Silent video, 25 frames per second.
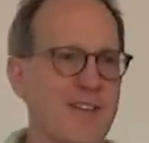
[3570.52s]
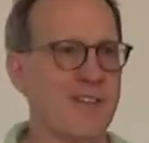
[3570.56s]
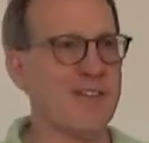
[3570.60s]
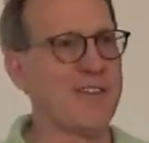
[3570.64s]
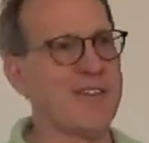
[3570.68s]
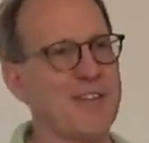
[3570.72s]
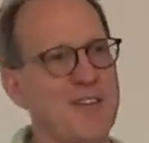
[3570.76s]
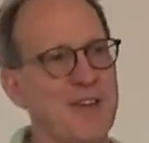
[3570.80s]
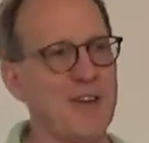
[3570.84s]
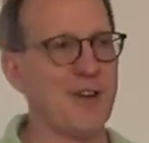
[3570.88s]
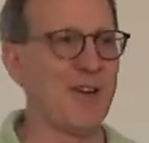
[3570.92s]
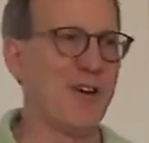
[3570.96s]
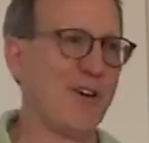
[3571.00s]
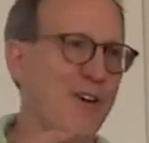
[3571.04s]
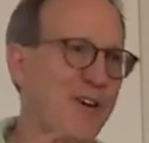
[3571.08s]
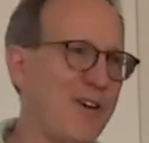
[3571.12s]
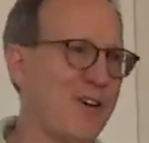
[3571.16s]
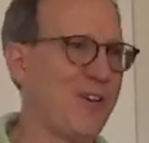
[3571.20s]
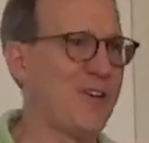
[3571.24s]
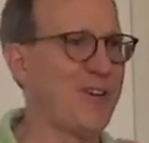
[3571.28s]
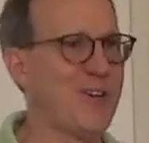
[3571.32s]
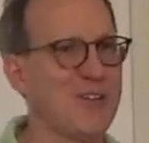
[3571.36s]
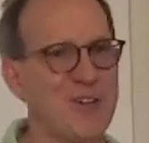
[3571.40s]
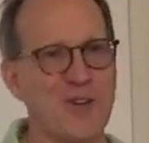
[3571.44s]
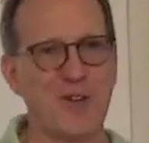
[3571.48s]
you
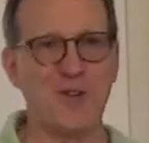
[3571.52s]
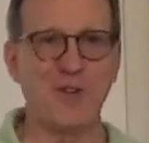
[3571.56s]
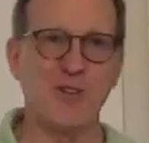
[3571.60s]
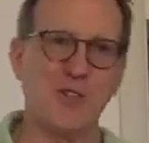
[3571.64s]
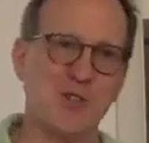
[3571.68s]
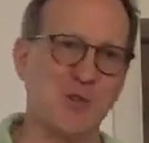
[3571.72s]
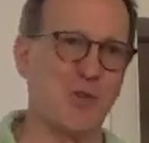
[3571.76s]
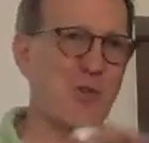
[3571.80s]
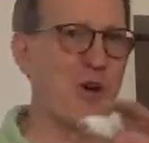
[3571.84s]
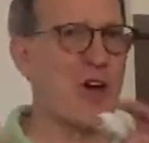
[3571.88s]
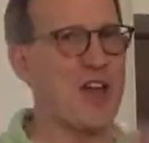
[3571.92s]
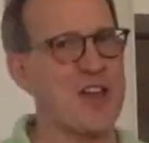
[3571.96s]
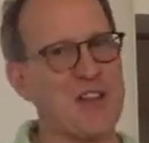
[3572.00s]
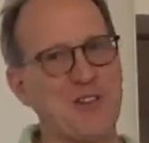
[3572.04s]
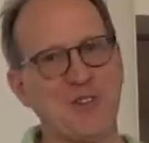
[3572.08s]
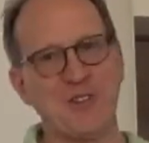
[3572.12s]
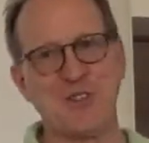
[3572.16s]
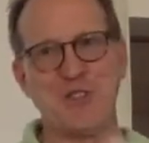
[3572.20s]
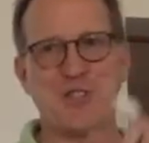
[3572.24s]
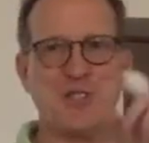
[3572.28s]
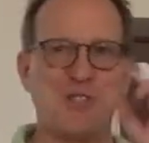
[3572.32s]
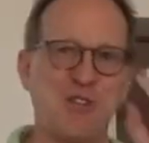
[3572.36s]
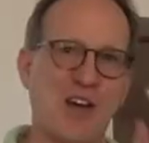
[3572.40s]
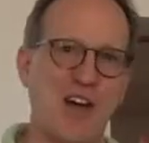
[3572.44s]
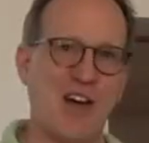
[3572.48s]
know, and you're just writing
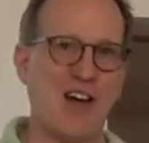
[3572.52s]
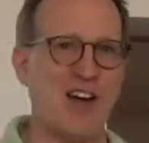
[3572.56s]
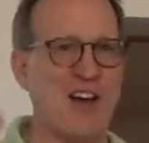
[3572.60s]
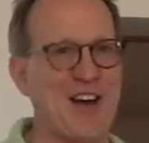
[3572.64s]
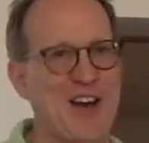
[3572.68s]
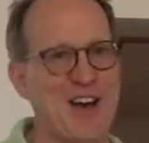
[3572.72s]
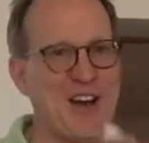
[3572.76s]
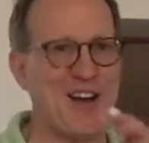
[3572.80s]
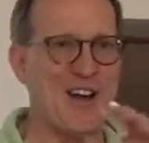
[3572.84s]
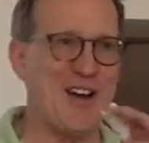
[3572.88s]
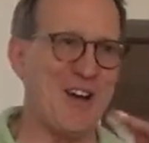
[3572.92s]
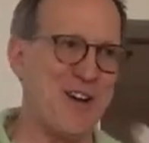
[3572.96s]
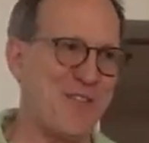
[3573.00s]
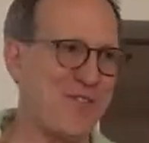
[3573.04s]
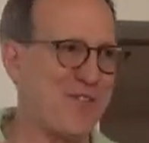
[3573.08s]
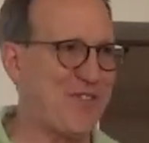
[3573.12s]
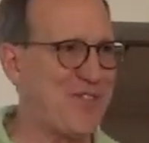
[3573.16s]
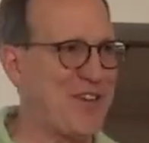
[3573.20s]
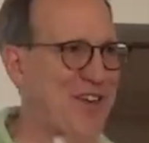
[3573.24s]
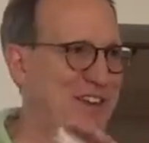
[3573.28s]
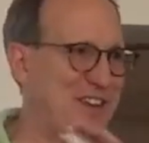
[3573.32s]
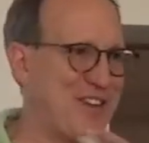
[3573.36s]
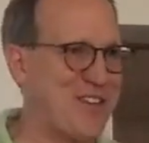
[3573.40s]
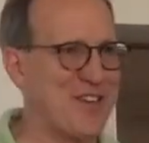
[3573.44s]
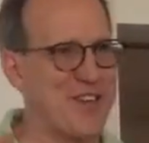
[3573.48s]
stuff,
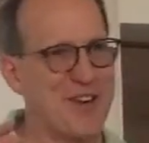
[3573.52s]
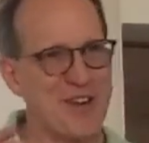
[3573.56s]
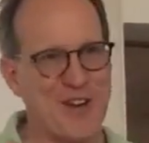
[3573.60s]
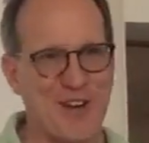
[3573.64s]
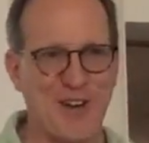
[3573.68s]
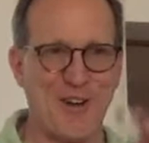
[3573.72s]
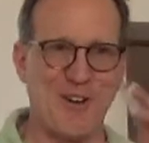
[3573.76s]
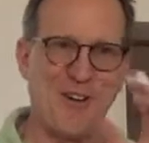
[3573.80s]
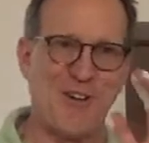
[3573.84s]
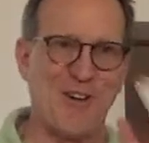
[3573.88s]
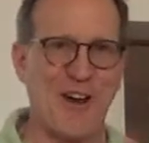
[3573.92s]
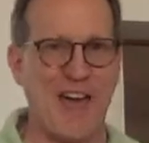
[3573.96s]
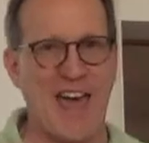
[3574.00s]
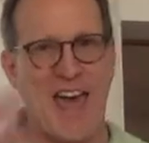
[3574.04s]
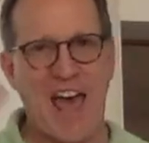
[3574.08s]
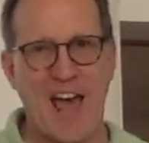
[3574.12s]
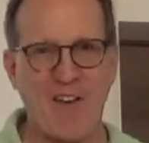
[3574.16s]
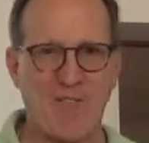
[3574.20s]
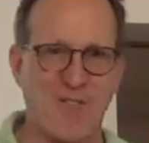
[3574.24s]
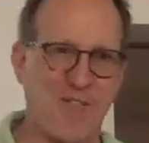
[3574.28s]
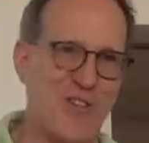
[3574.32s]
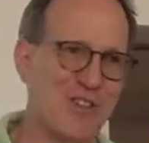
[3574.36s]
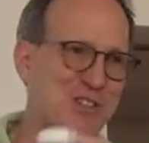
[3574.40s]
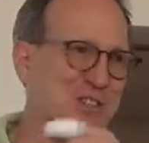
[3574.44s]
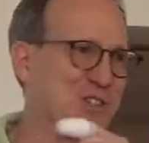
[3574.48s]
and you know,
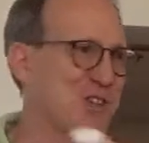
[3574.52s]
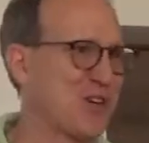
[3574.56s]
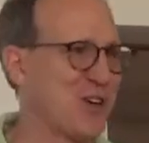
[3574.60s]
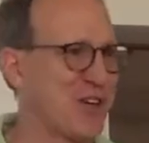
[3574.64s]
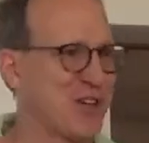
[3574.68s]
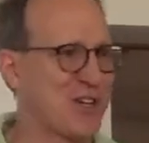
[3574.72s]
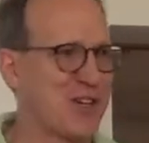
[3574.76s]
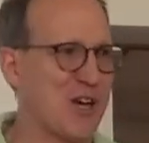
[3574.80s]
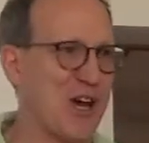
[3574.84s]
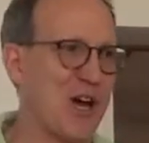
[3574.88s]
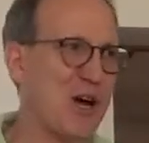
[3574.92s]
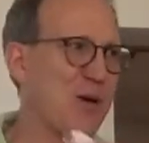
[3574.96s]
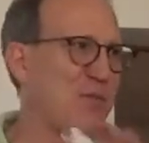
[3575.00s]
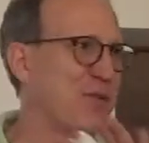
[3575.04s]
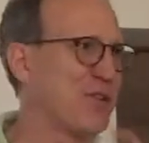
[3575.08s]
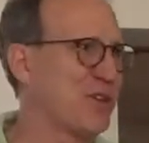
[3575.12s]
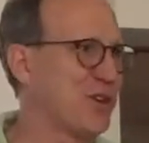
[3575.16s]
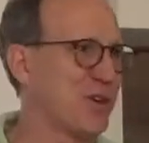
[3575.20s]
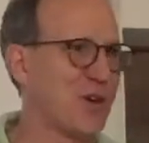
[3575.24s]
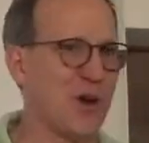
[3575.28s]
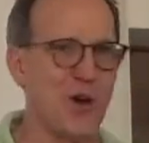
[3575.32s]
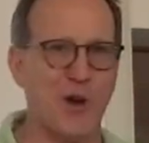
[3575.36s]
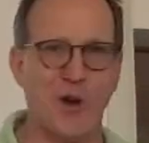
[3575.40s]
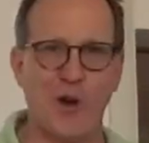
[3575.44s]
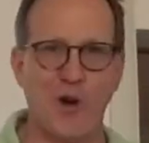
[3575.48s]
half of it's going to come and
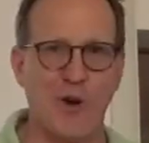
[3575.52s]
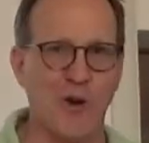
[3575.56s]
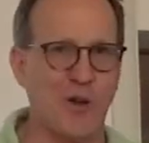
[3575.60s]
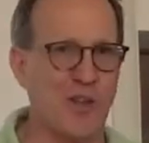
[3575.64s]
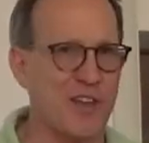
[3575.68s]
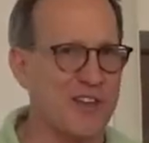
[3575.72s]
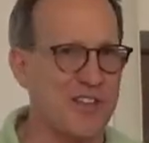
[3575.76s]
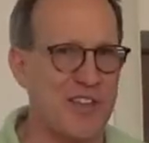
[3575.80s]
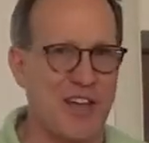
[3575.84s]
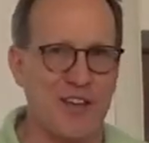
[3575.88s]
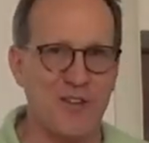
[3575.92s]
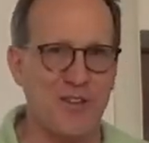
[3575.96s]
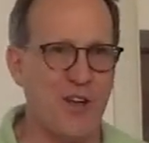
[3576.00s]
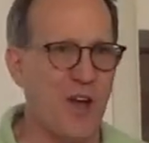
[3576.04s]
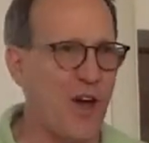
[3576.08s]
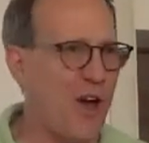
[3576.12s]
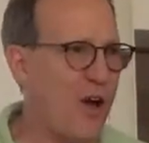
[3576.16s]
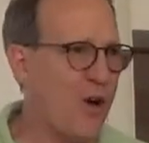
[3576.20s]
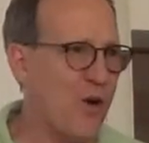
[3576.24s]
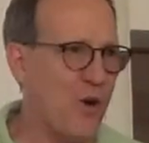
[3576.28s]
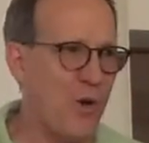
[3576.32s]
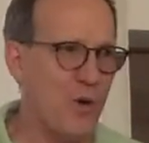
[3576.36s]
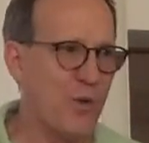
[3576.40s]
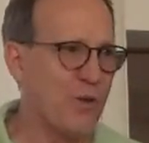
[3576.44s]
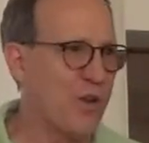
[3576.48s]
go like that.
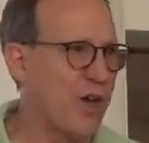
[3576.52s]
No.